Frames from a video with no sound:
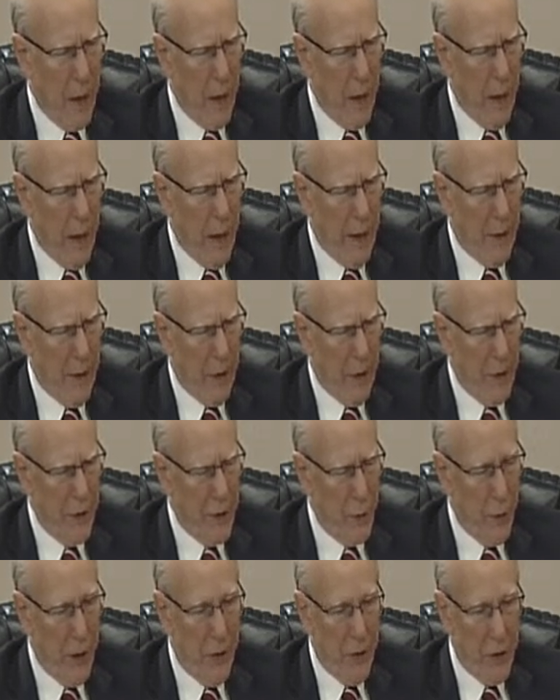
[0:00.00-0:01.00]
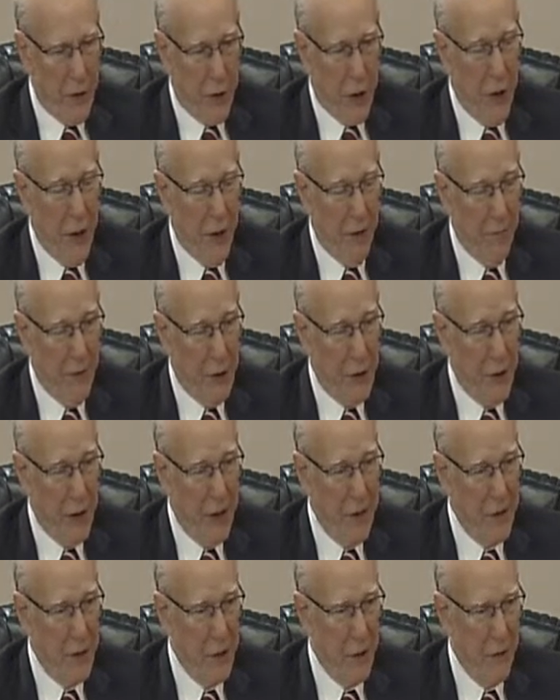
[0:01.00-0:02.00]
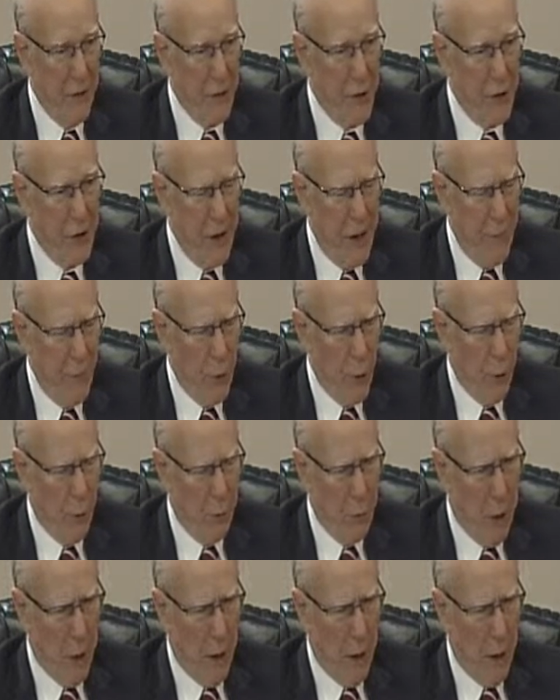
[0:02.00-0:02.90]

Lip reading: And so we had this conversation in the steam room.